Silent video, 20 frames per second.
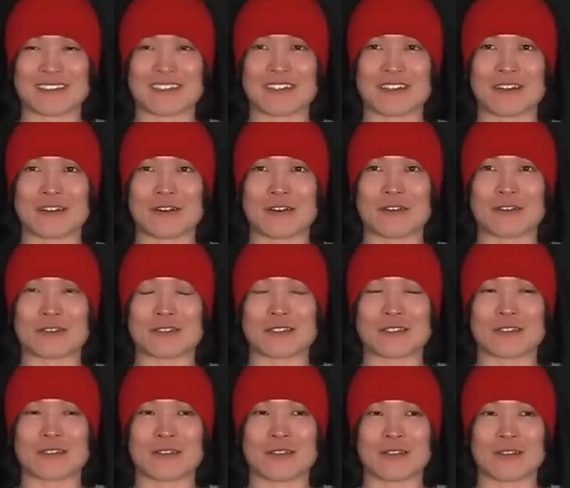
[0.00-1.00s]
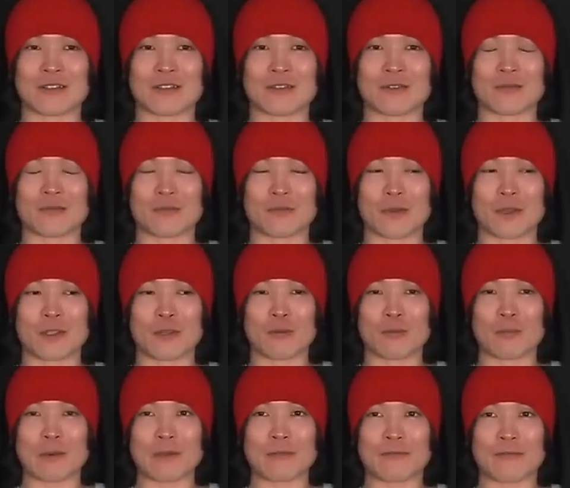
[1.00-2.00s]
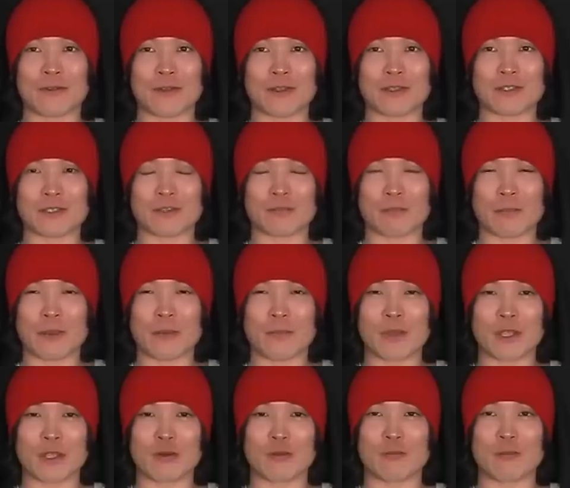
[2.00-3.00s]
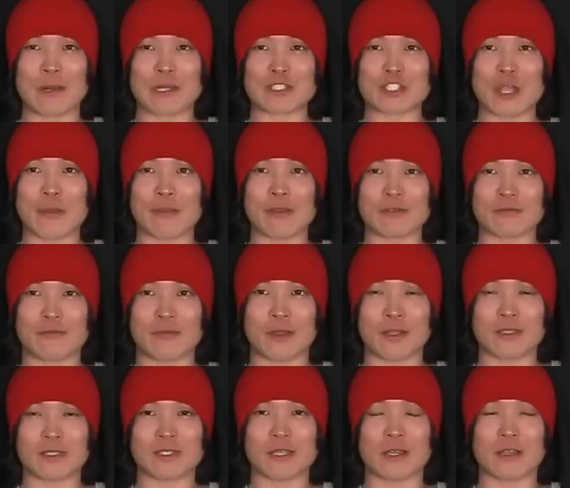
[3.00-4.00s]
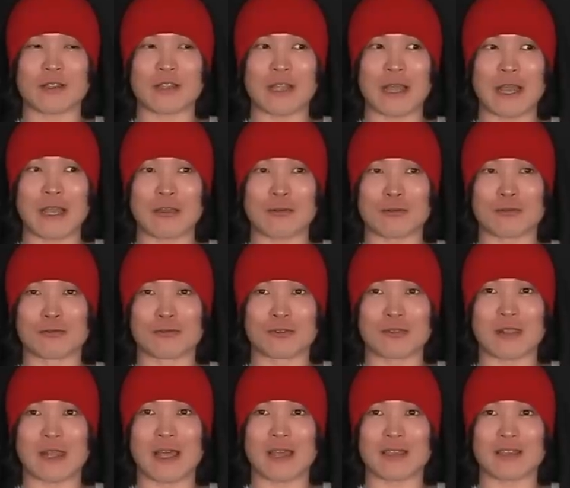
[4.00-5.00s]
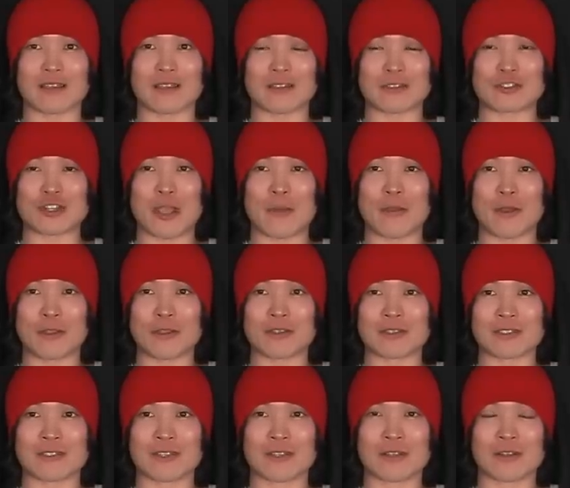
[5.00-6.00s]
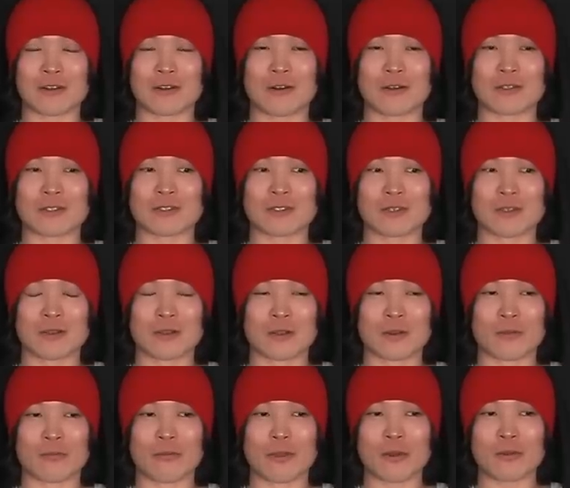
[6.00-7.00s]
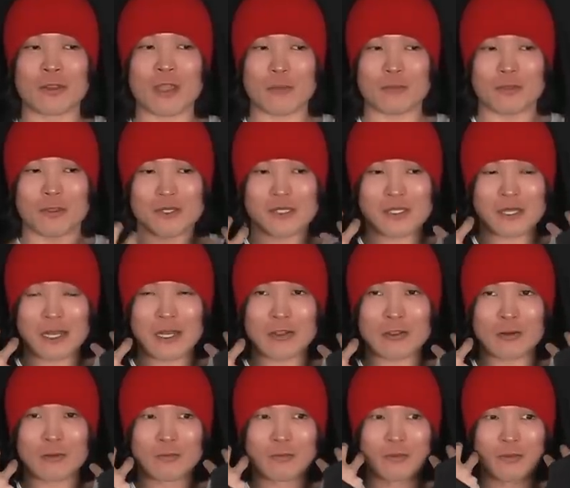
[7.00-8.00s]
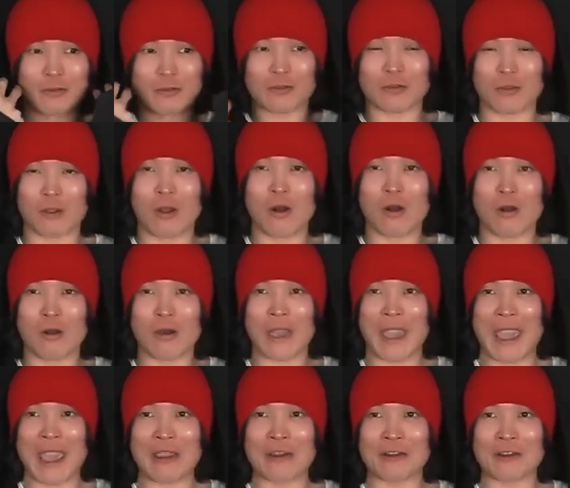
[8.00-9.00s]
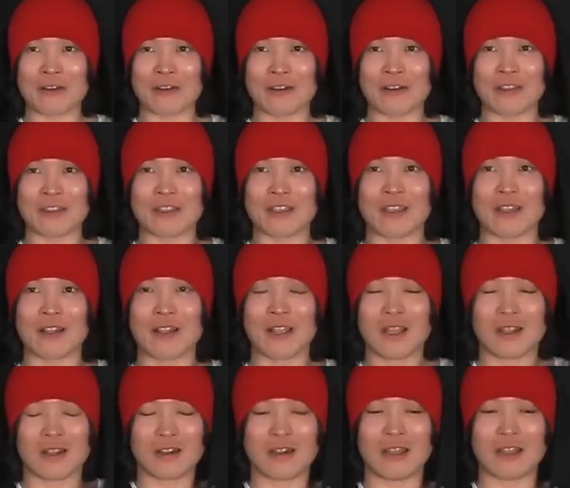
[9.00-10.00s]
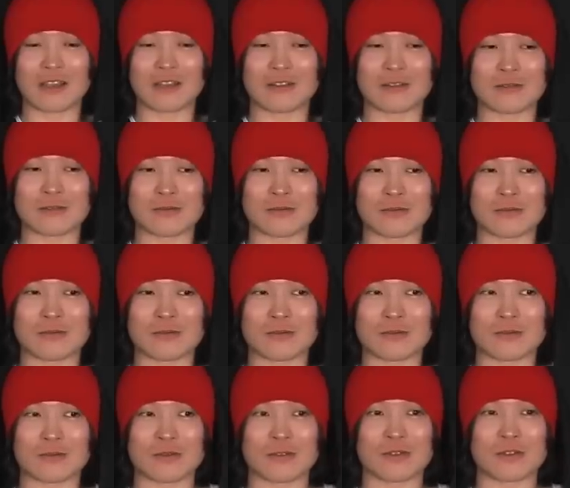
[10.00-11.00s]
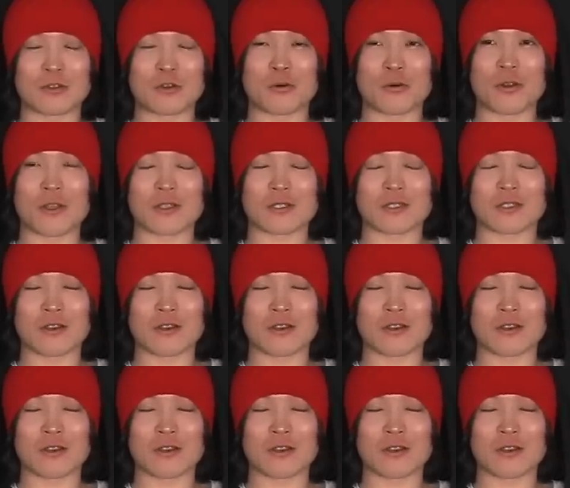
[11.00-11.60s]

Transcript: Because many of my Japanese friends said I look like a Japanese, because we don't have this kind of the long hair, and then like Korean